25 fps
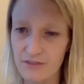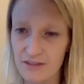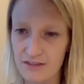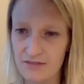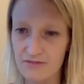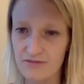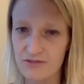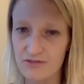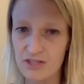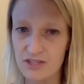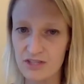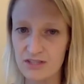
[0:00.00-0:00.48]

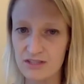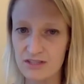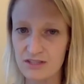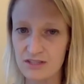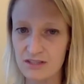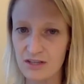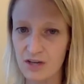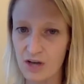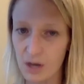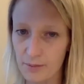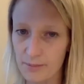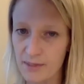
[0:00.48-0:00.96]
of just
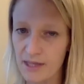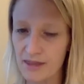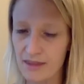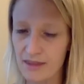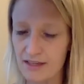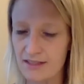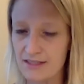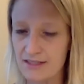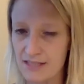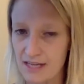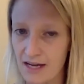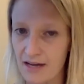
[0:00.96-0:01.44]
calming
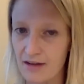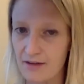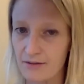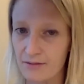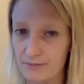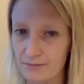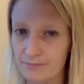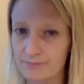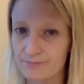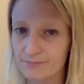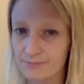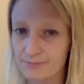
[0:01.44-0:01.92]
things down.
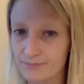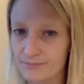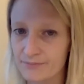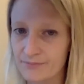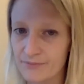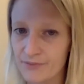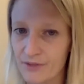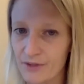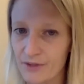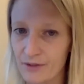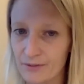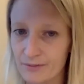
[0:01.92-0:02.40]

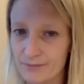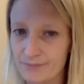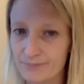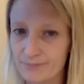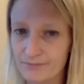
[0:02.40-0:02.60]
So,